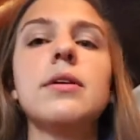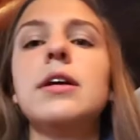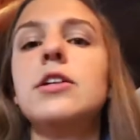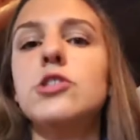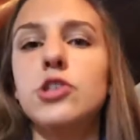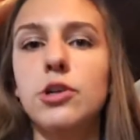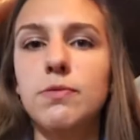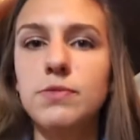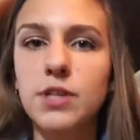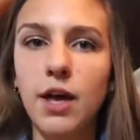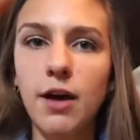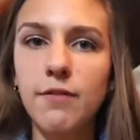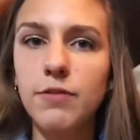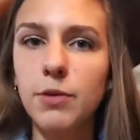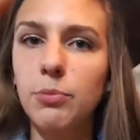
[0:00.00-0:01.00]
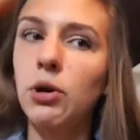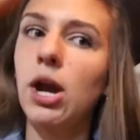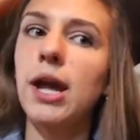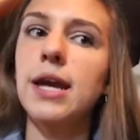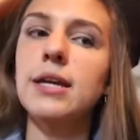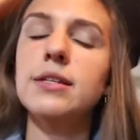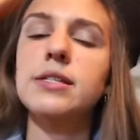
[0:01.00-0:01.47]
in terms of the
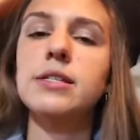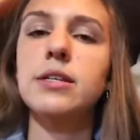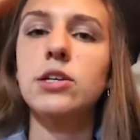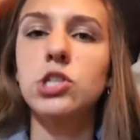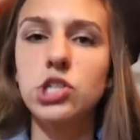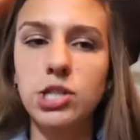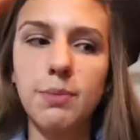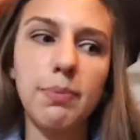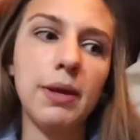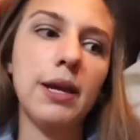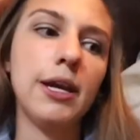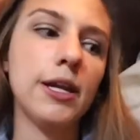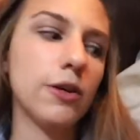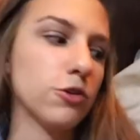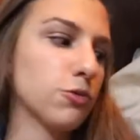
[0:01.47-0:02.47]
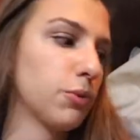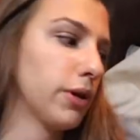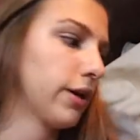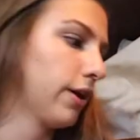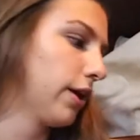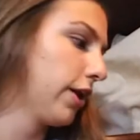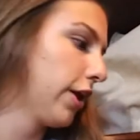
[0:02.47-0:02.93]
price, shipping, it was
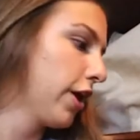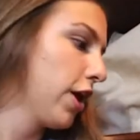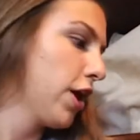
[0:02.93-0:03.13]
pretty good.